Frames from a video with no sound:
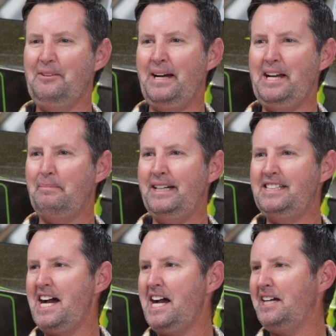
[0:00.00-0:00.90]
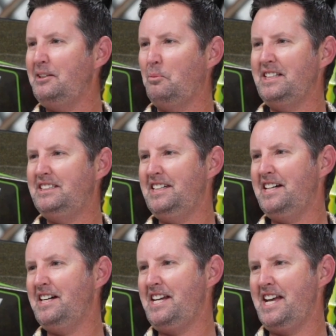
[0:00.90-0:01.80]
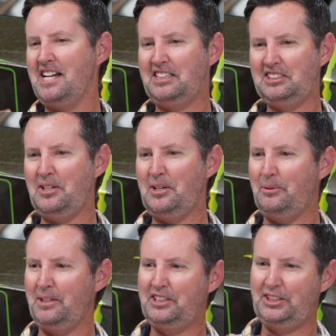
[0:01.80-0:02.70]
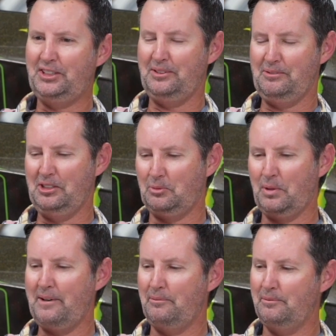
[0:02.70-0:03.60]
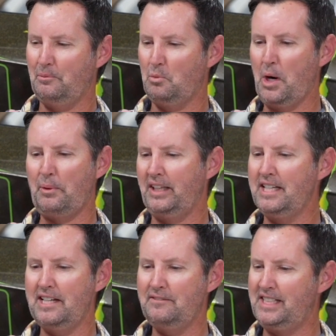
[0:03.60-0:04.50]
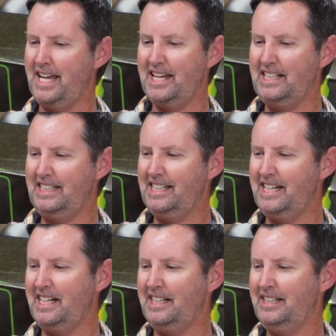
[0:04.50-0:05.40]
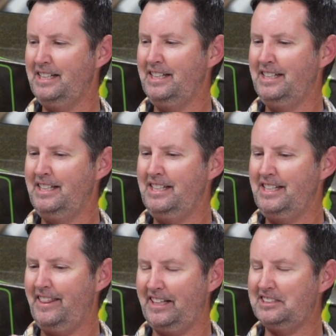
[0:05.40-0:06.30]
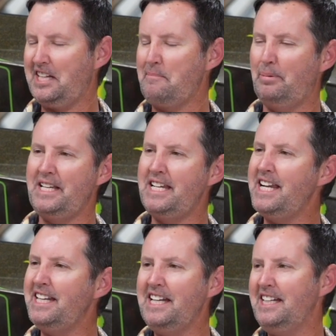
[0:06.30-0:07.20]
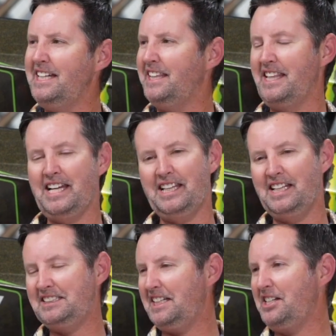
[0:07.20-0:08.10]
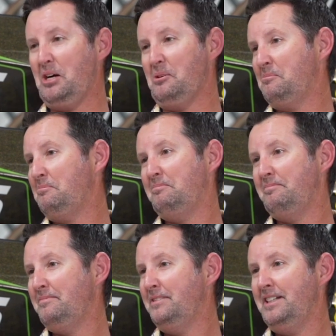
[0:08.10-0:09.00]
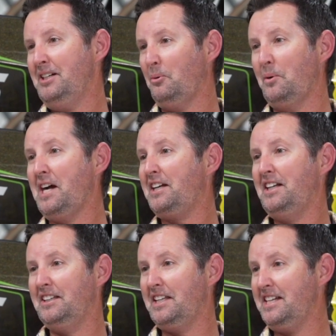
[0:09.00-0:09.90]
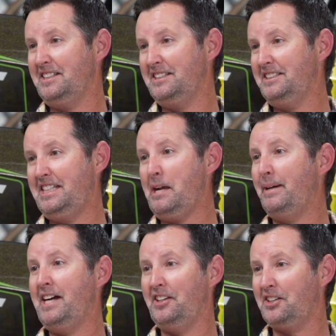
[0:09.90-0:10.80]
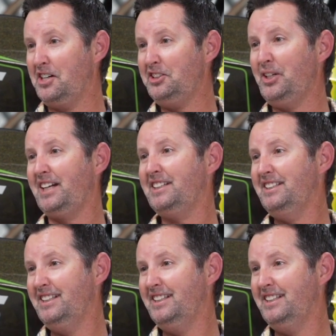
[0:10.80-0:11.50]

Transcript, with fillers: my my dad went to AXO, which was right where we lived, and yeah. uh, things got pretty heated, and they they said no, we're not going to let yeah. Damon out of the contract,